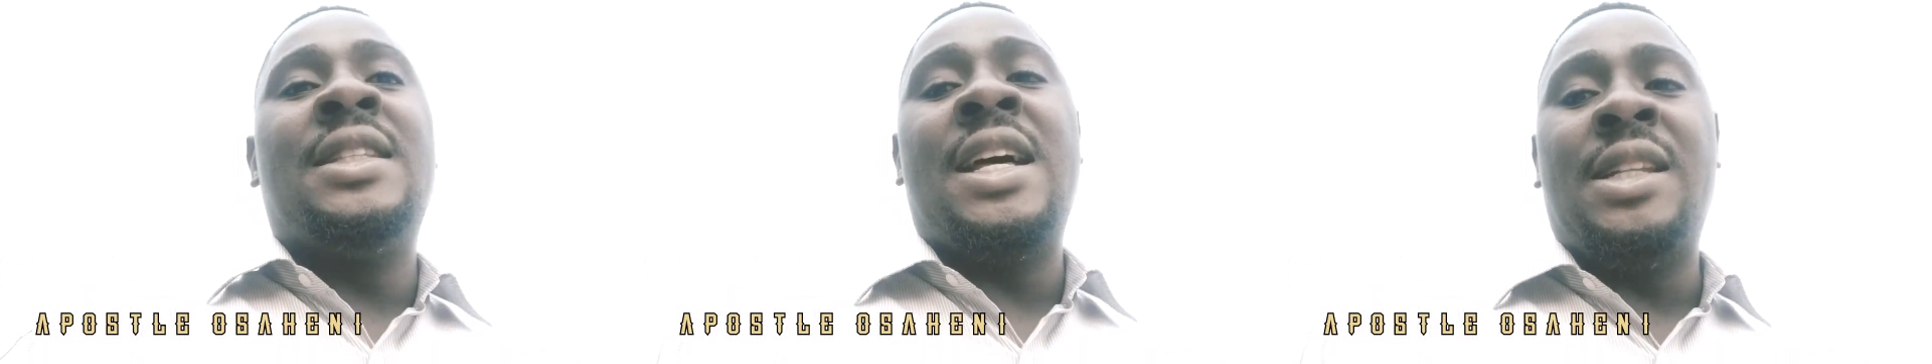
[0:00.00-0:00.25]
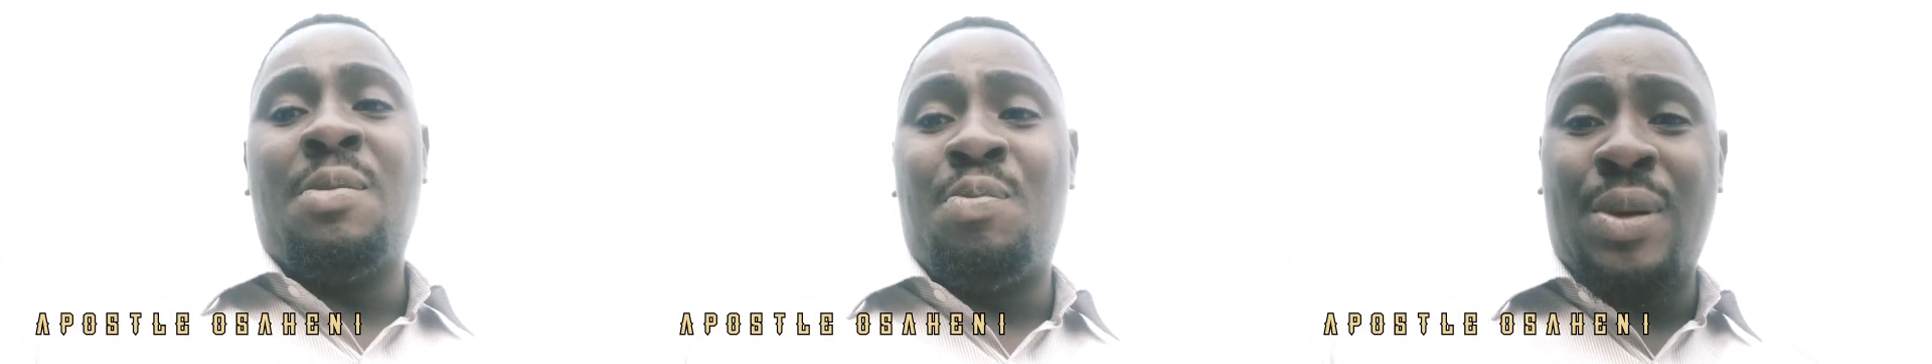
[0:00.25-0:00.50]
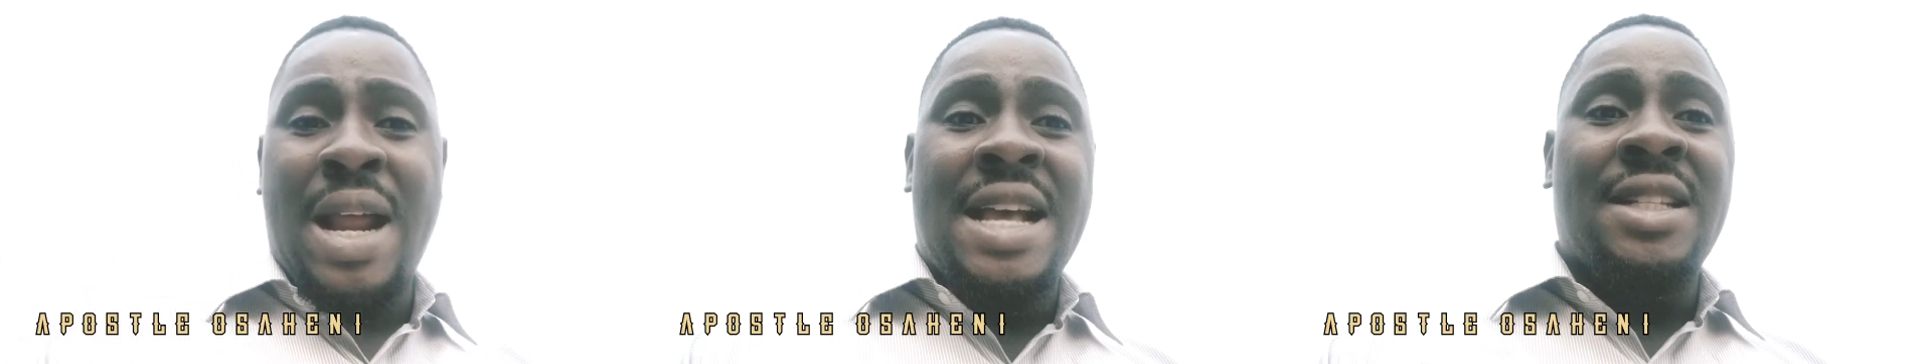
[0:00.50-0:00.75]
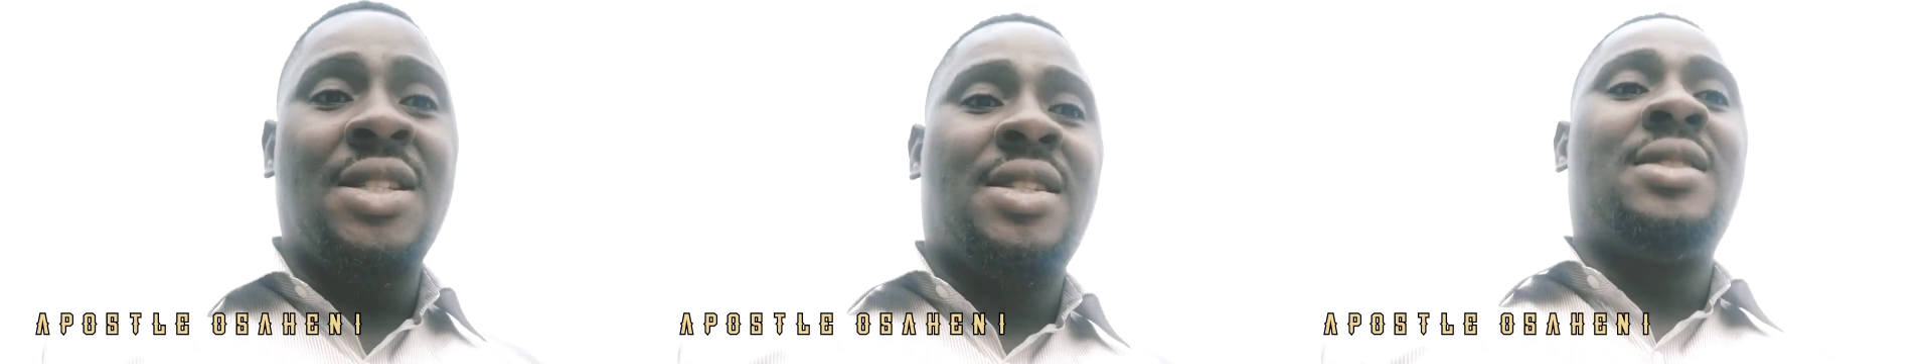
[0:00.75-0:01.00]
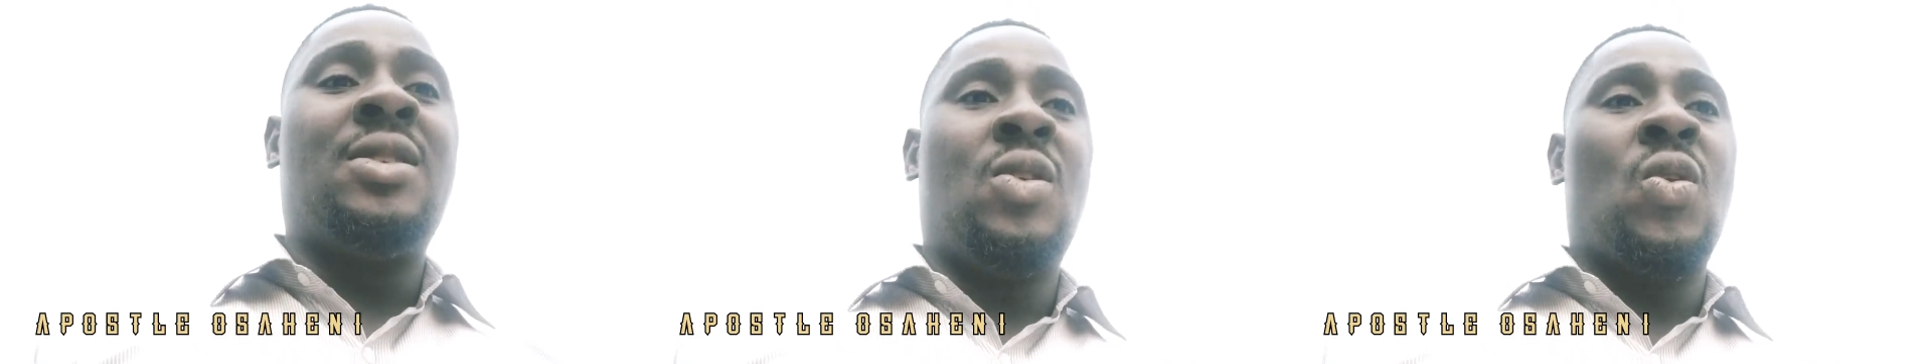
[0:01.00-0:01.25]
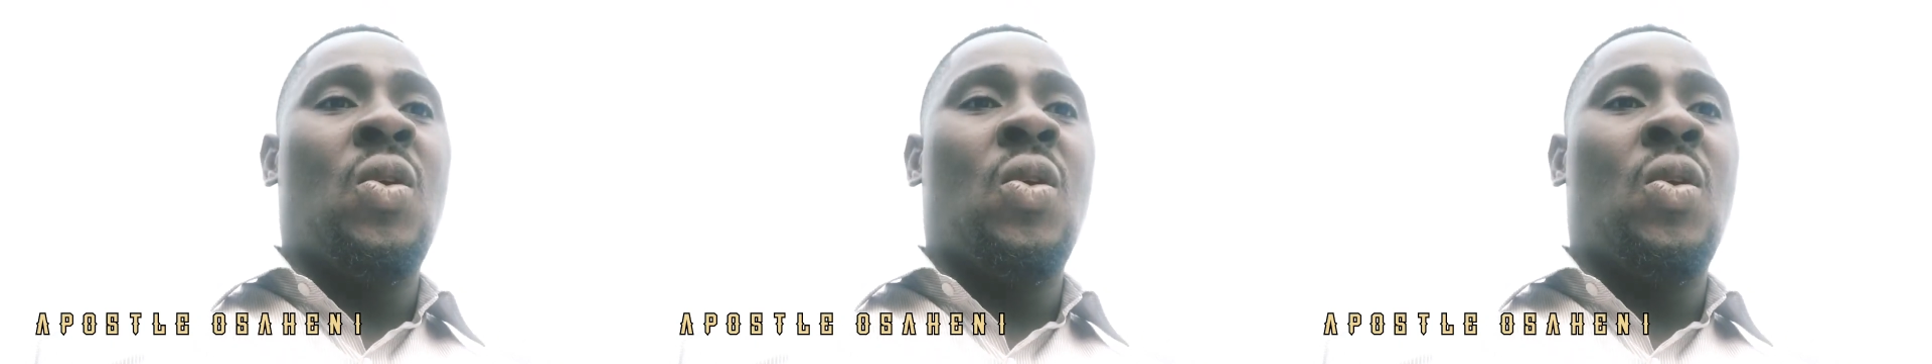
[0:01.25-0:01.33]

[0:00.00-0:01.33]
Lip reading: that the price